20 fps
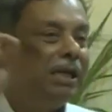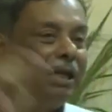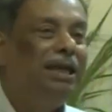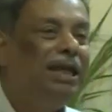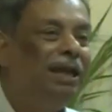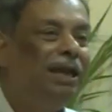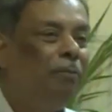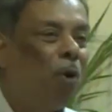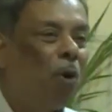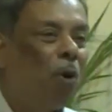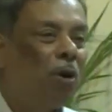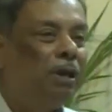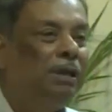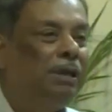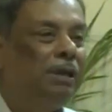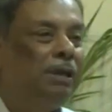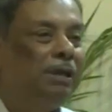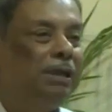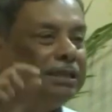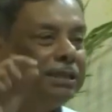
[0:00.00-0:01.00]
But a
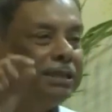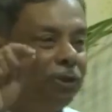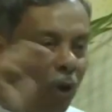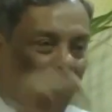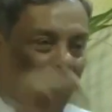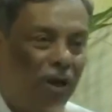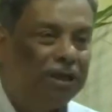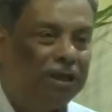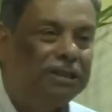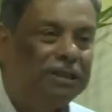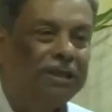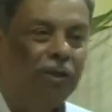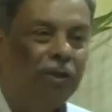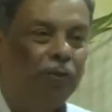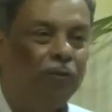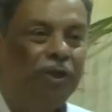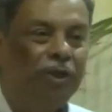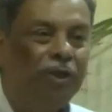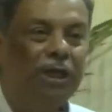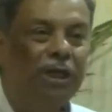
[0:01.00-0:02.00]
learning model
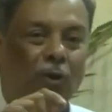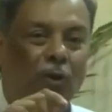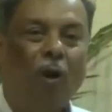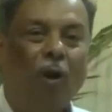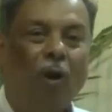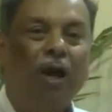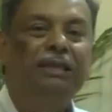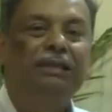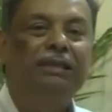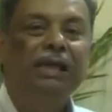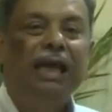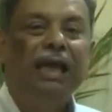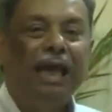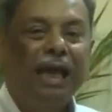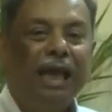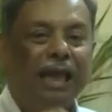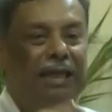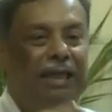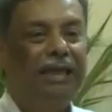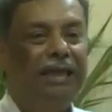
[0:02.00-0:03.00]
does not distinguish a
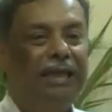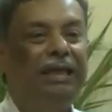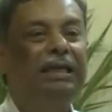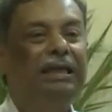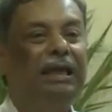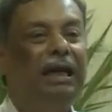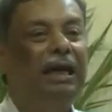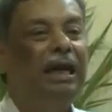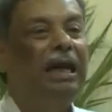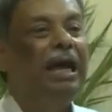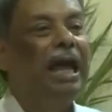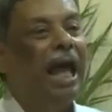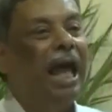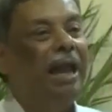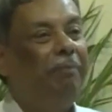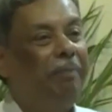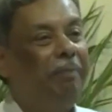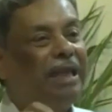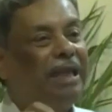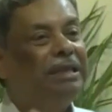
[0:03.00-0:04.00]
noise in the
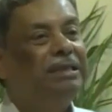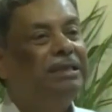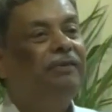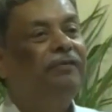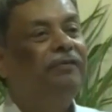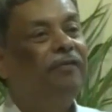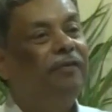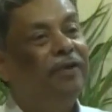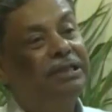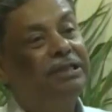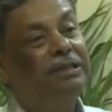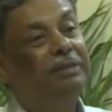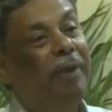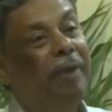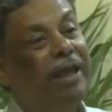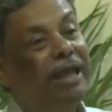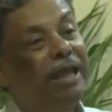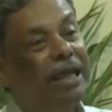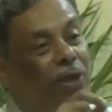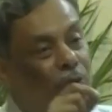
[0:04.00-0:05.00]
data and makes
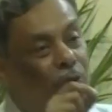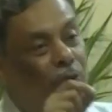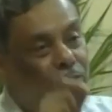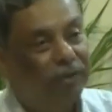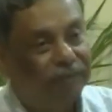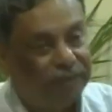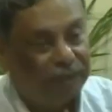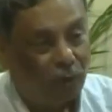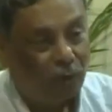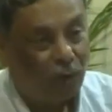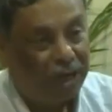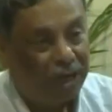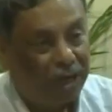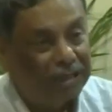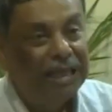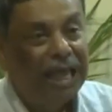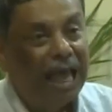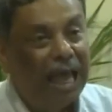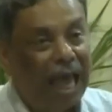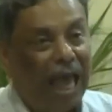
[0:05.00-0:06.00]
inference making
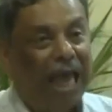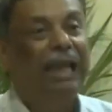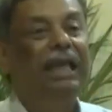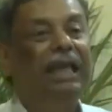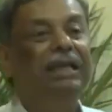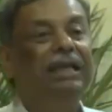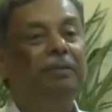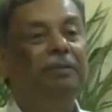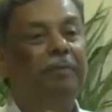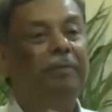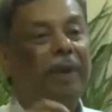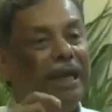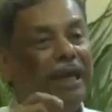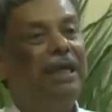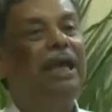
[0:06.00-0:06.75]
use of the noise.